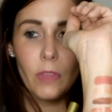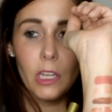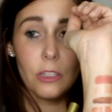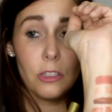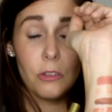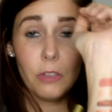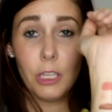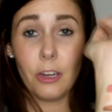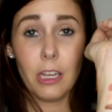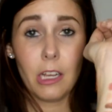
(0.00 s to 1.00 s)
it's just a
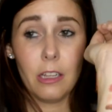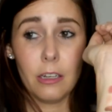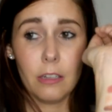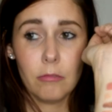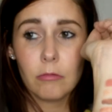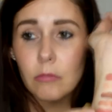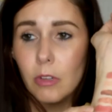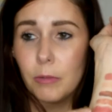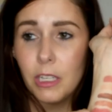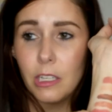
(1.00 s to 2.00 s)
really great color.
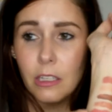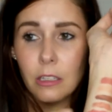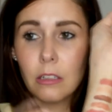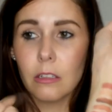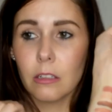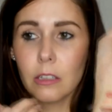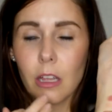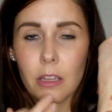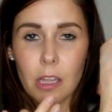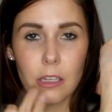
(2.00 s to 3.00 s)
I mean, you can
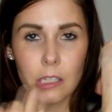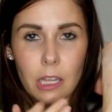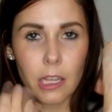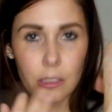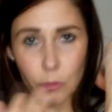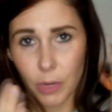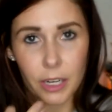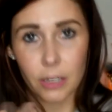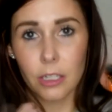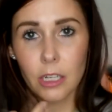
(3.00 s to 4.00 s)
tell the colors I like to
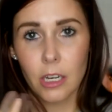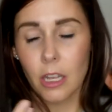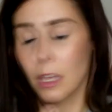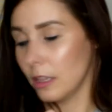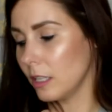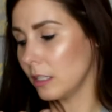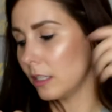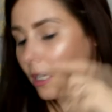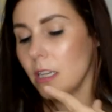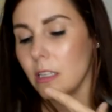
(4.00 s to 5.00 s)
wear.
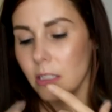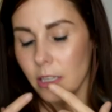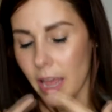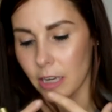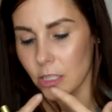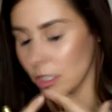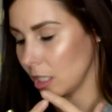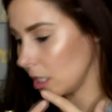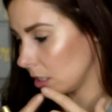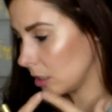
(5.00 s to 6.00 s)
This is
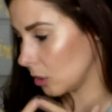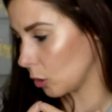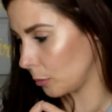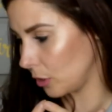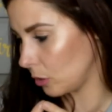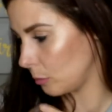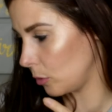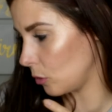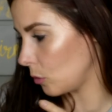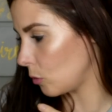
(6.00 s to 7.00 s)
actually Scorpio
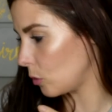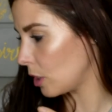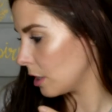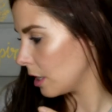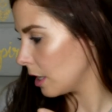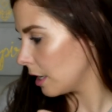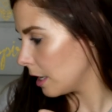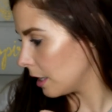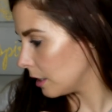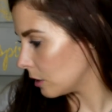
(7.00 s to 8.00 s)
Moon.
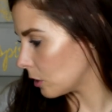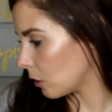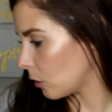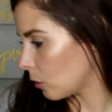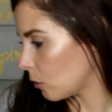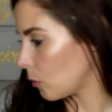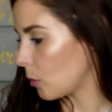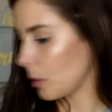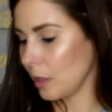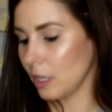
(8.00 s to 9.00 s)

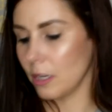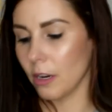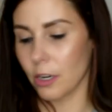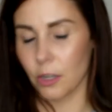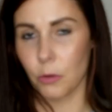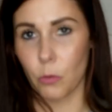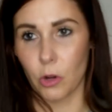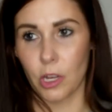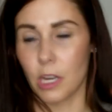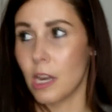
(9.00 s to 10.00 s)
So the darker
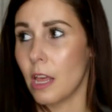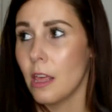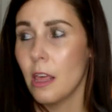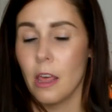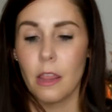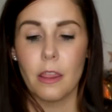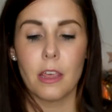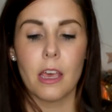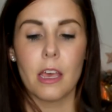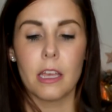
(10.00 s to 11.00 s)
one
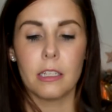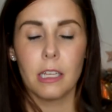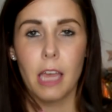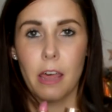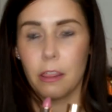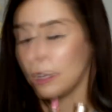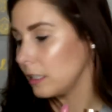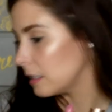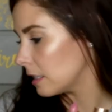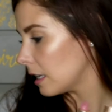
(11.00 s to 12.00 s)
that
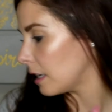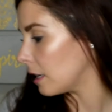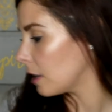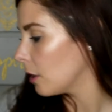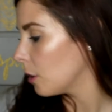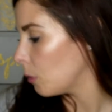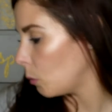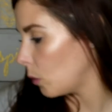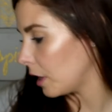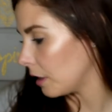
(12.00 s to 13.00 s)
Kathleen did
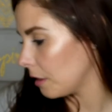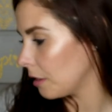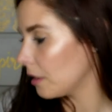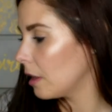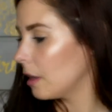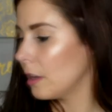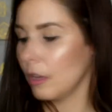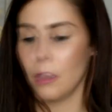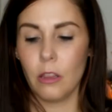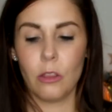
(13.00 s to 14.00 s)
with
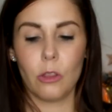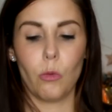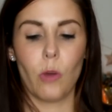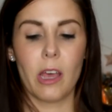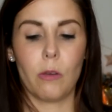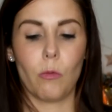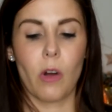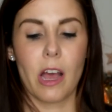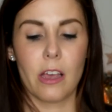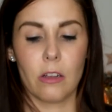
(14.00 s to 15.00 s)
the Wet n
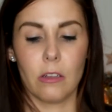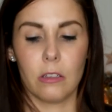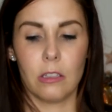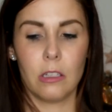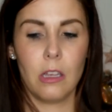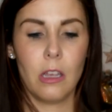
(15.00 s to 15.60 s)
Wild